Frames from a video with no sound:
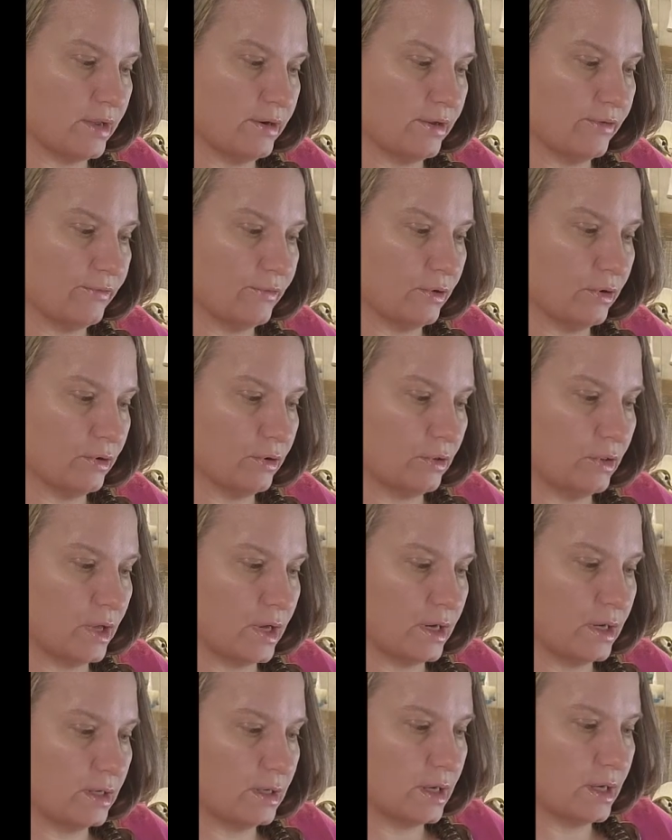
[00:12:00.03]
different a
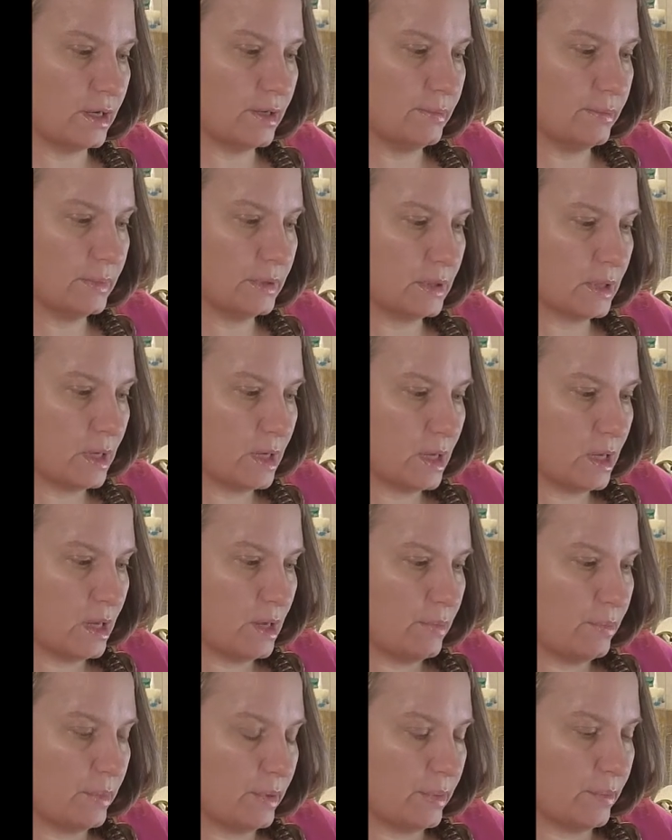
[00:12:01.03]
lot of times,
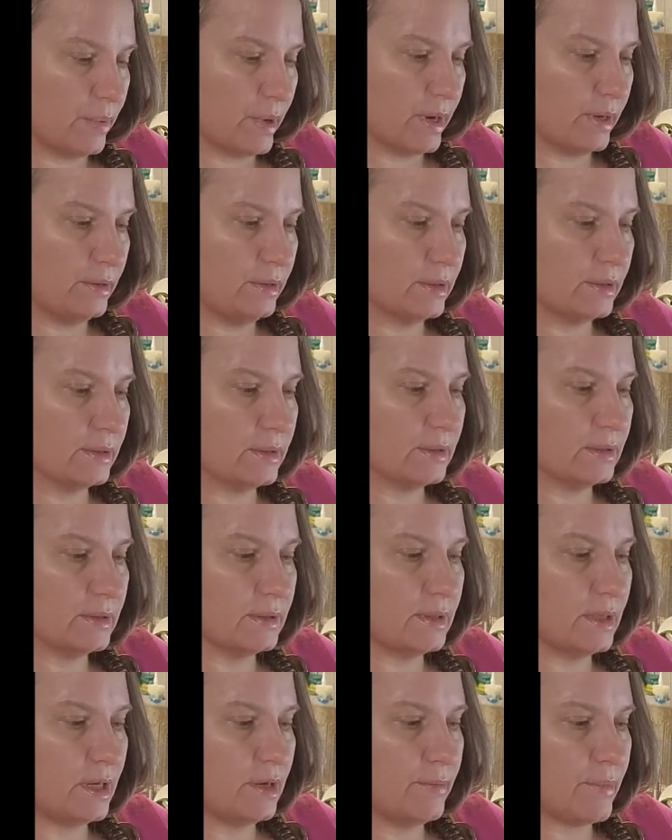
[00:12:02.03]
but the brown doesn't
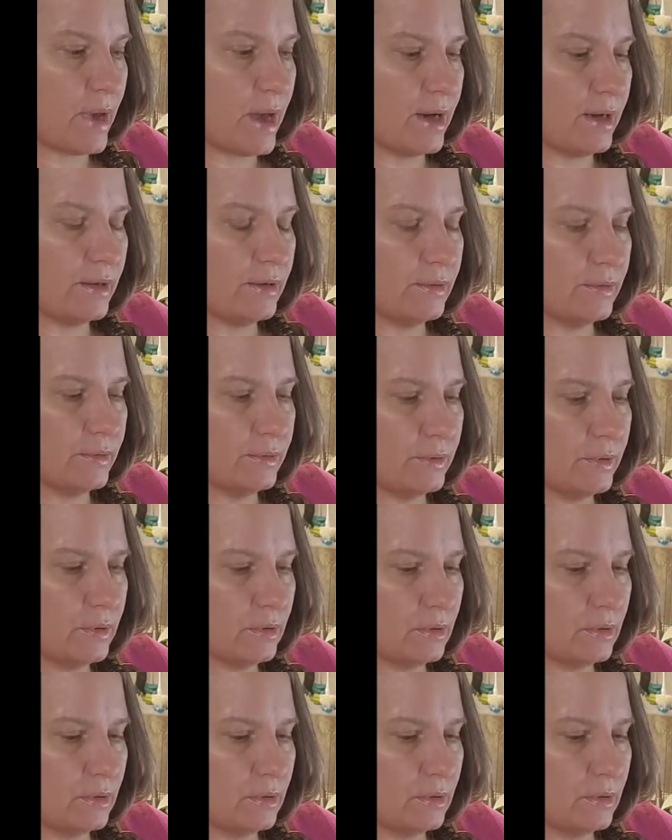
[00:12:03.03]
seem as,